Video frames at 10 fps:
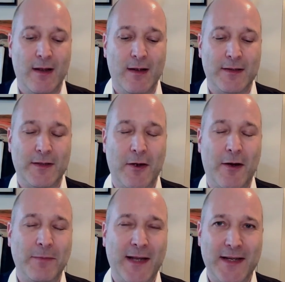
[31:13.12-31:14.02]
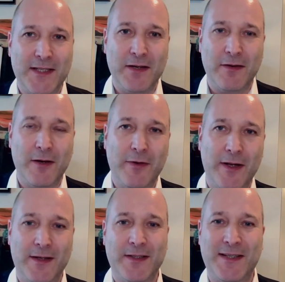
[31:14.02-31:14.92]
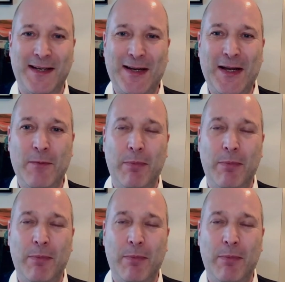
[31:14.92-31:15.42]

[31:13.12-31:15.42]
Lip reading: So I'm guessing I know what you're going to say,